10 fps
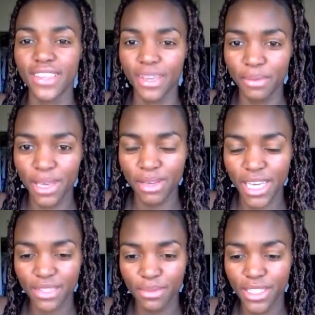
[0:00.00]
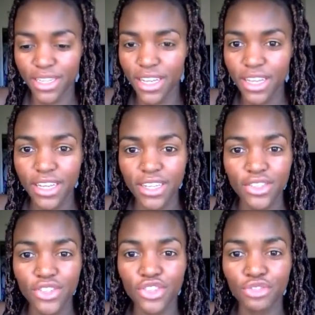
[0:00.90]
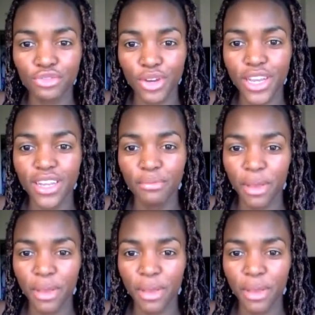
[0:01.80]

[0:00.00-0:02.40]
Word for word: Like baby has been draining